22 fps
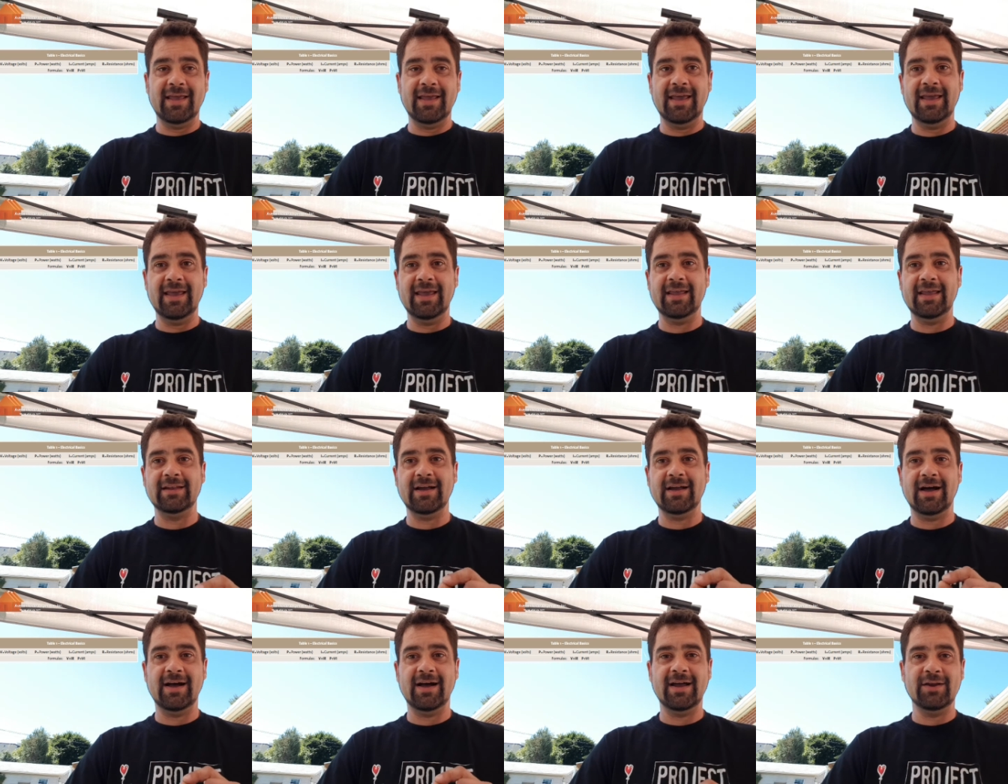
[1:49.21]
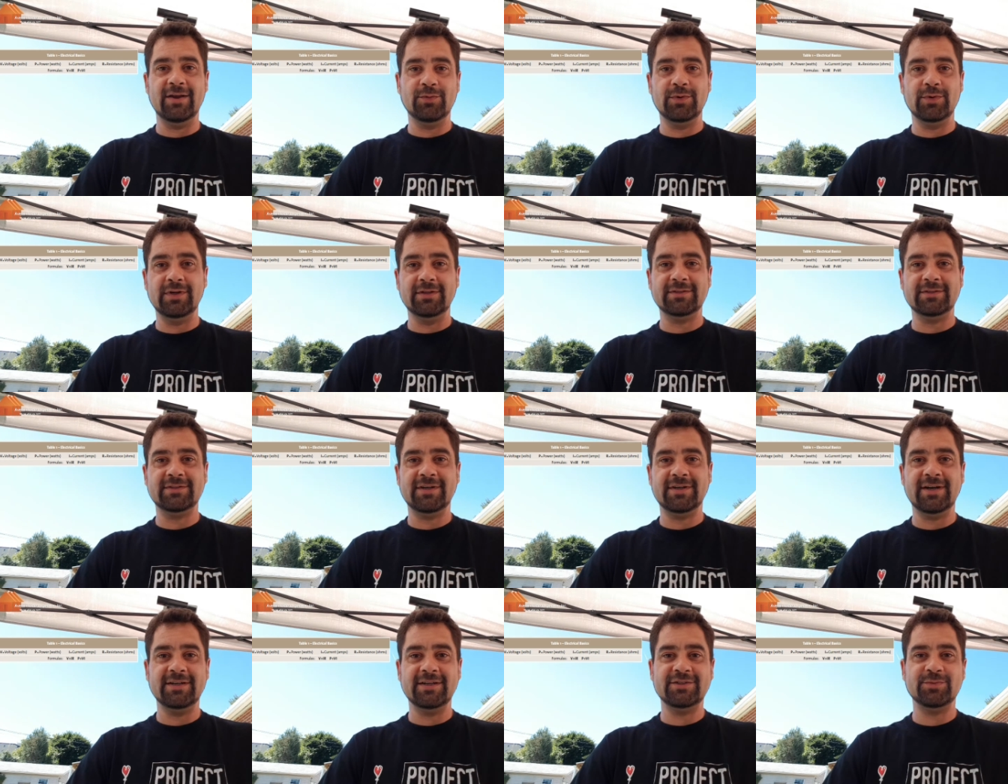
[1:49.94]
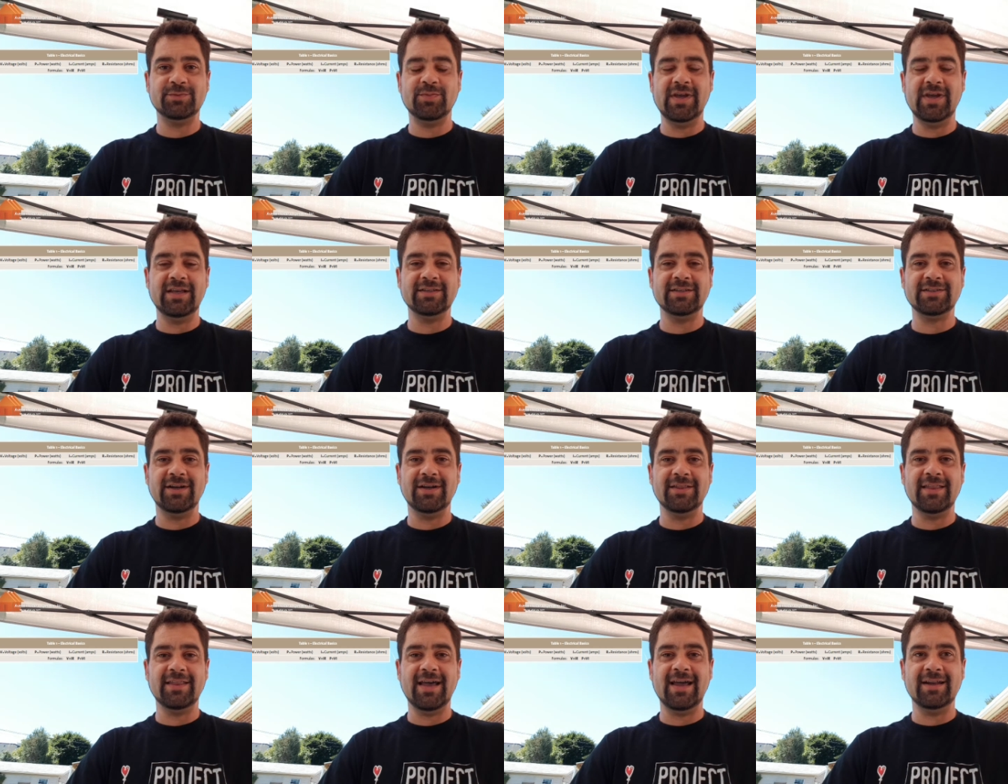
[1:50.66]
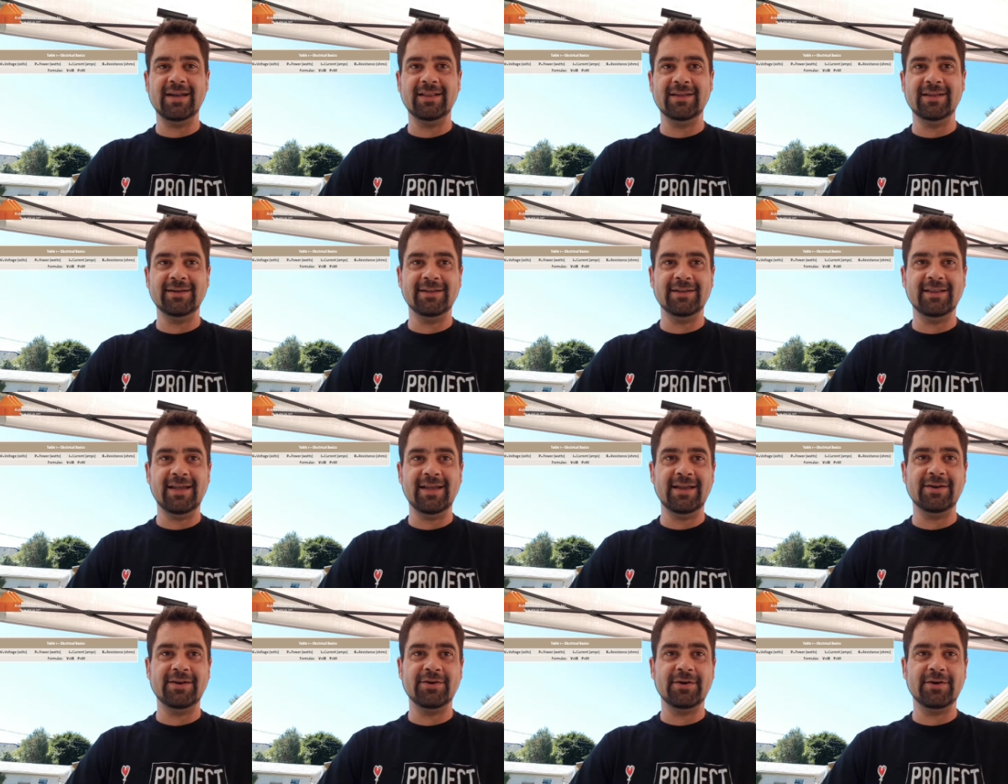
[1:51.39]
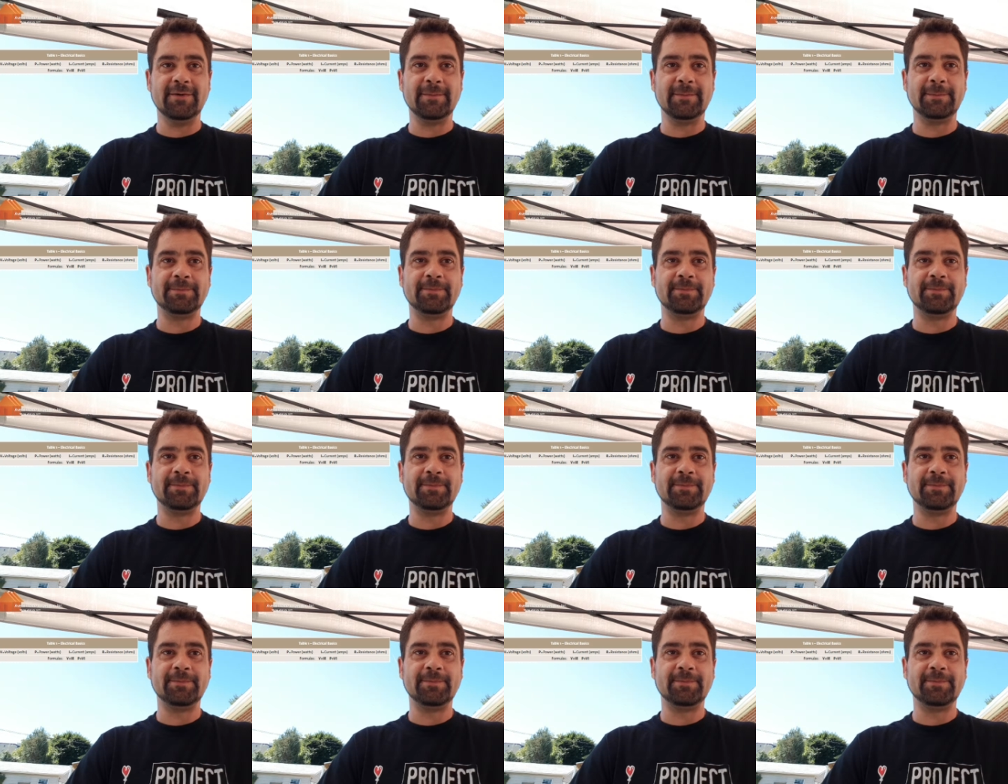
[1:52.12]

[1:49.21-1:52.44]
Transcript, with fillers: and I will touch base on that a little later.